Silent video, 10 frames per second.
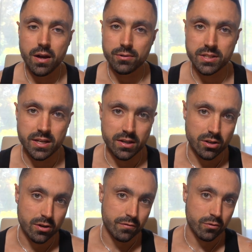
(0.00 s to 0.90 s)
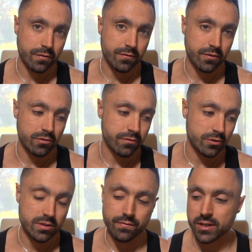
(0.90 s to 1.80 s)
I was eating a lot of raw
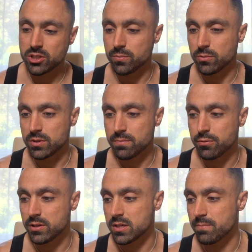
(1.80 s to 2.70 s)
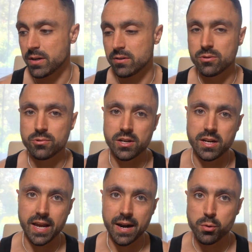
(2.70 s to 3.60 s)
fruits and vegetables in prison, but I was also
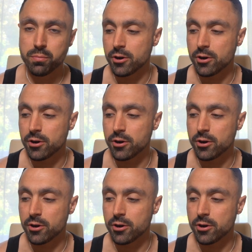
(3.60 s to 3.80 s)
eating animal